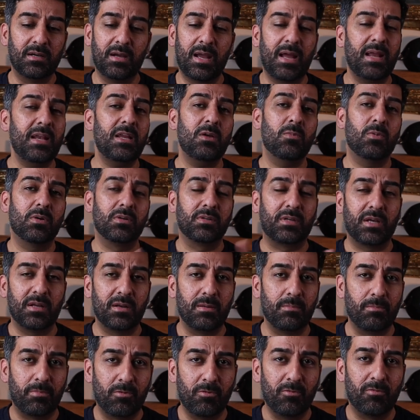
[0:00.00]
Uh, anyone
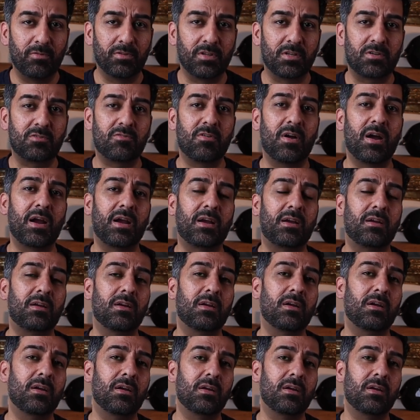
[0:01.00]
can improve on the track.